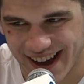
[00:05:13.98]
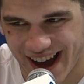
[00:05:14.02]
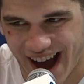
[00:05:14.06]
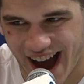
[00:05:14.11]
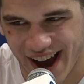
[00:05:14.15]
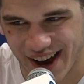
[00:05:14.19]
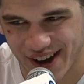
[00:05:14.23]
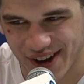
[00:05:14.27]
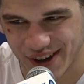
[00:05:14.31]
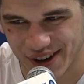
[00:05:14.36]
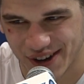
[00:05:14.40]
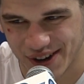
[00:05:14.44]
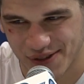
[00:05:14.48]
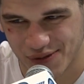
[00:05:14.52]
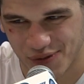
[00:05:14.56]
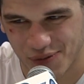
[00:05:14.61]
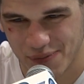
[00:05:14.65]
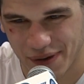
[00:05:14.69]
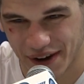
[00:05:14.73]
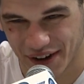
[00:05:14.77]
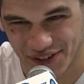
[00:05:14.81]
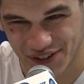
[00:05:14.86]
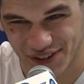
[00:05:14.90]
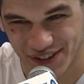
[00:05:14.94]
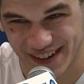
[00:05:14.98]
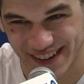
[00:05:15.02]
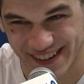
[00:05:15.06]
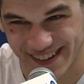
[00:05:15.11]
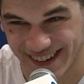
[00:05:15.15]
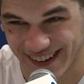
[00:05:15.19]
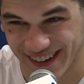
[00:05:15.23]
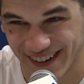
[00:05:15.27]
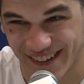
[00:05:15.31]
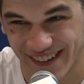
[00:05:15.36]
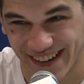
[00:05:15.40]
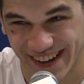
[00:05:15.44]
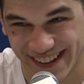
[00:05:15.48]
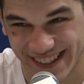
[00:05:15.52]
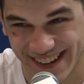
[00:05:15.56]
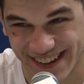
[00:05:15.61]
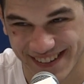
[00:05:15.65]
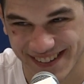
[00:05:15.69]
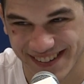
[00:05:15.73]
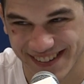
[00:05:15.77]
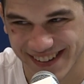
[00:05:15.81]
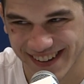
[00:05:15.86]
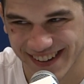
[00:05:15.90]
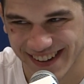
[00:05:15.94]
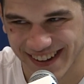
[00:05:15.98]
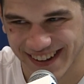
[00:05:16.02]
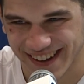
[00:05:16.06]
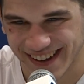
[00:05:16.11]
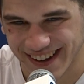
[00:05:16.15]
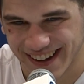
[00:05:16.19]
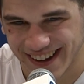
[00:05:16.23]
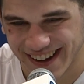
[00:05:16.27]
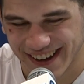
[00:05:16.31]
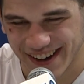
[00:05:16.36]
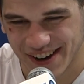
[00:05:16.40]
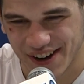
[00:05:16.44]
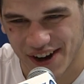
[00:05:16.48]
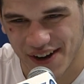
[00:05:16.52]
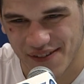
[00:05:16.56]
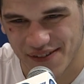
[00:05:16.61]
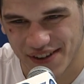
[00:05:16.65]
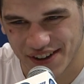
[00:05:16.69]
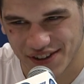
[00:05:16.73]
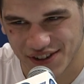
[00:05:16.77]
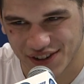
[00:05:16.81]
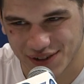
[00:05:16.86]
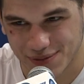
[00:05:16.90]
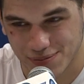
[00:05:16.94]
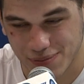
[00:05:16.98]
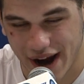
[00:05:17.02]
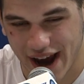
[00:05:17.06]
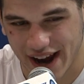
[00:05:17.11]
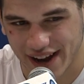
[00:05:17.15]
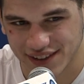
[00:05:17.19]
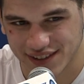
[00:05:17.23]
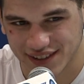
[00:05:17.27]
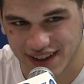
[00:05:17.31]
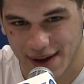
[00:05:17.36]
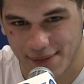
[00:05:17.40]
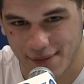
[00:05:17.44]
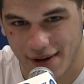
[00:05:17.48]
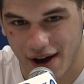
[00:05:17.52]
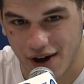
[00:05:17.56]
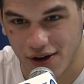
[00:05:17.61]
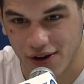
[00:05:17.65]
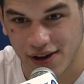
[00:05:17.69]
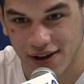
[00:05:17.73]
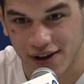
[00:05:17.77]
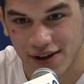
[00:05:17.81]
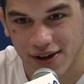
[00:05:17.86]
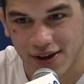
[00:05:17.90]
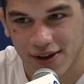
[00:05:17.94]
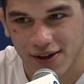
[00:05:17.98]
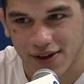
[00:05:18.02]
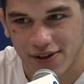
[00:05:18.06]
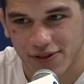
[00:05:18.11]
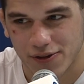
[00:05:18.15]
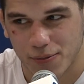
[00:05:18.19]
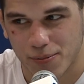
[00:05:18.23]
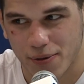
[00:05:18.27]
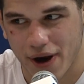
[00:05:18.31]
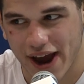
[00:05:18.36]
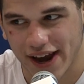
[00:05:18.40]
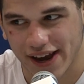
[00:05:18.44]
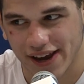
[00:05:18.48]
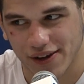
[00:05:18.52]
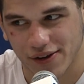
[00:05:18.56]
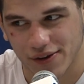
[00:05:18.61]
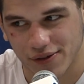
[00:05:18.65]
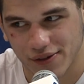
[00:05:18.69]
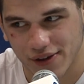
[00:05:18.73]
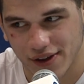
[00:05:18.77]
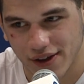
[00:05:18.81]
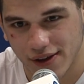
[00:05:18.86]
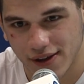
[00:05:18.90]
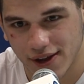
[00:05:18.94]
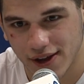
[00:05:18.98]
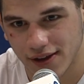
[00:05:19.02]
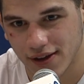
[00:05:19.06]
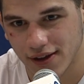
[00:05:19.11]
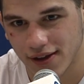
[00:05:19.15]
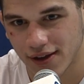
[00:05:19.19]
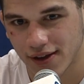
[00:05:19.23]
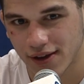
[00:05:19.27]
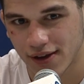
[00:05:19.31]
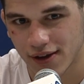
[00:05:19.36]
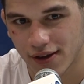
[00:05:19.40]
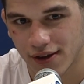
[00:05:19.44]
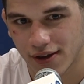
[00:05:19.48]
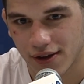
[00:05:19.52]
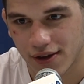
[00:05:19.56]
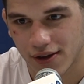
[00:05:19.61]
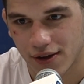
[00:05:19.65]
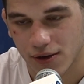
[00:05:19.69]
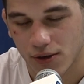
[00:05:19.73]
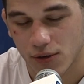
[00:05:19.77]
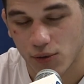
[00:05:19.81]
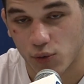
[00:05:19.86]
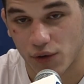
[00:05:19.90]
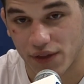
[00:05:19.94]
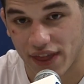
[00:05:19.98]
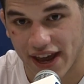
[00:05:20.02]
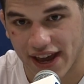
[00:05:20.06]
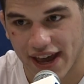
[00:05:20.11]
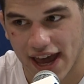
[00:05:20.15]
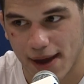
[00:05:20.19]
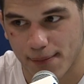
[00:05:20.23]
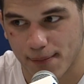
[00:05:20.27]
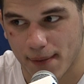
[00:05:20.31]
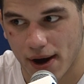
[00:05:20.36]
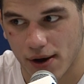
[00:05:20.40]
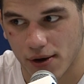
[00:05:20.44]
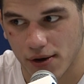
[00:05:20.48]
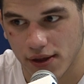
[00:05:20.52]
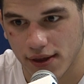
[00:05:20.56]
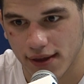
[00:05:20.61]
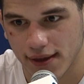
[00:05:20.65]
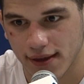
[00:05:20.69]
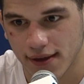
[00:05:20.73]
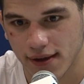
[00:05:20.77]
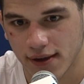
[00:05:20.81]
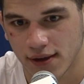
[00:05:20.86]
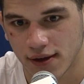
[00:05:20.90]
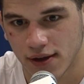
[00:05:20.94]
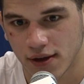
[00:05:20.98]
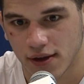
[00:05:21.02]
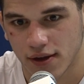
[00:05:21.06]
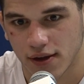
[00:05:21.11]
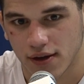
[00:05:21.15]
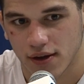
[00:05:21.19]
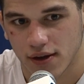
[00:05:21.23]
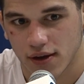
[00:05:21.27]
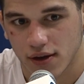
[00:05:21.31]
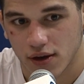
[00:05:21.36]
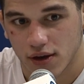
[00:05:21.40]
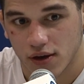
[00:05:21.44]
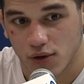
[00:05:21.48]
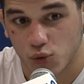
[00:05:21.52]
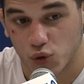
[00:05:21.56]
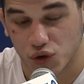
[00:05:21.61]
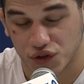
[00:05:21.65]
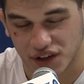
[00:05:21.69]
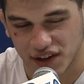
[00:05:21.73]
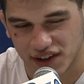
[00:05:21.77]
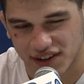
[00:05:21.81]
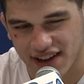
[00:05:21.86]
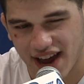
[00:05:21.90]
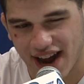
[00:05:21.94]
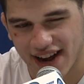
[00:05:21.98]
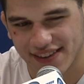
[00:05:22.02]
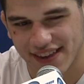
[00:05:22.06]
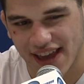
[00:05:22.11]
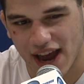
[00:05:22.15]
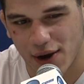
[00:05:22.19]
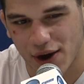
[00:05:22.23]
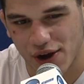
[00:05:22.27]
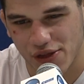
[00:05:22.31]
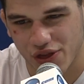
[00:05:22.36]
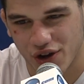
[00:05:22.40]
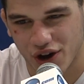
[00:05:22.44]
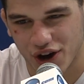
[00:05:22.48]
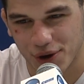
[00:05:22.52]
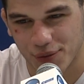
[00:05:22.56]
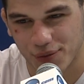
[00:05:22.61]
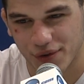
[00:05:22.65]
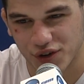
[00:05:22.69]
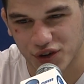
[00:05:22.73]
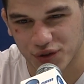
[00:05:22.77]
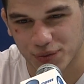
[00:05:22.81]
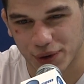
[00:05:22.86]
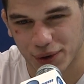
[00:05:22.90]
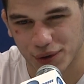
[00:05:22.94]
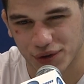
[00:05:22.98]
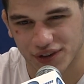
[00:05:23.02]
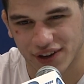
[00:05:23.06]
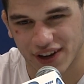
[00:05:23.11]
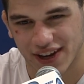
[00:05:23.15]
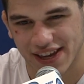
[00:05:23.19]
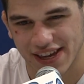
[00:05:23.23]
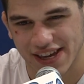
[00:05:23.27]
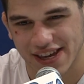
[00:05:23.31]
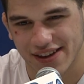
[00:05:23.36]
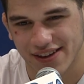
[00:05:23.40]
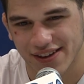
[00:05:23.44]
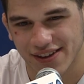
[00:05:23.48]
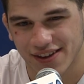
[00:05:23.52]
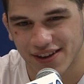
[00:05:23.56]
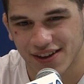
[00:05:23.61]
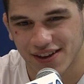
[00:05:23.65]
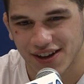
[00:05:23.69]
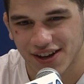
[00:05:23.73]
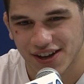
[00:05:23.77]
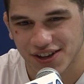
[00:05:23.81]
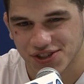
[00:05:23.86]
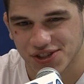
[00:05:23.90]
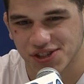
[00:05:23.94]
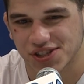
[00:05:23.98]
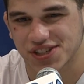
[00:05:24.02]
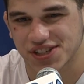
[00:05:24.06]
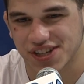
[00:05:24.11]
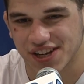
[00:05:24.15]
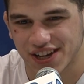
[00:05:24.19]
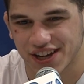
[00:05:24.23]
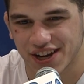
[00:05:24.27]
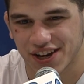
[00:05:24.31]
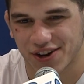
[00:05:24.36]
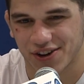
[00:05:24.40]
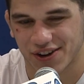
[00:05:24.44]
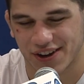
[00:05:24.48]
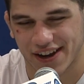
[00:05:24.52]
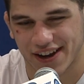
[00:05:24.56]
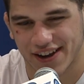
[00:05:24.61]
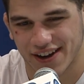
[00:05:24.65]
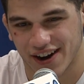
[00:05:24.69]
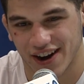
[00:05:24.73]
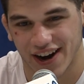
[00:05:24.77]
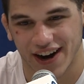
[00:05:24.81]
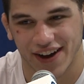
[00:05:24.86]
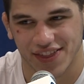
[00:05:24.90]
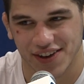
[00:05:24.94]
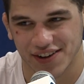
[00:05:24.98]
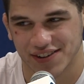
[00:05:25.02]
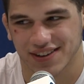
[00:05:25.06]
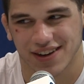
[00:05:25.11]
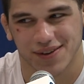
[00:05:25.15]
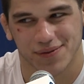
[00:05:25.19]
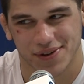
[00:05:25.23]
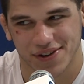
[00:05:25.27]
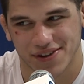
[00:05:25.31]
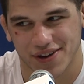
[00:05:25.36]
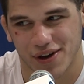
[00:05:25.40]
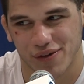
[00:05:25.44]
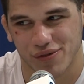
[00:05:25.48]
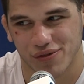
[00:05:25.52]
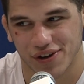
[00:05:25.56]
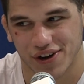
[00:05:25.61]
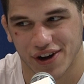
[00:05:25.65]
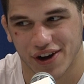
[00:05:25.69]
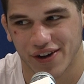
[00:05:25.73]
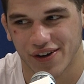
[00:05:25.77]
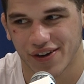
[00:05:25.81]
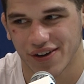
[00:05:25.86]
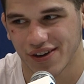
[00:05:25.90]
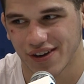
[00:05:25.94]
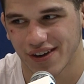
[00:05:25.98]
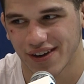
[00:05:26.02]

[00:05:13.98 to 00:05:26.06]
I couldn't have pictured it to go like this. You know what I mean? Just brackets came out. And the bracket, when they came out, was exactly how I thought it was, but it was like, just seeing it, you're like, all right, this is going to be tough, you know.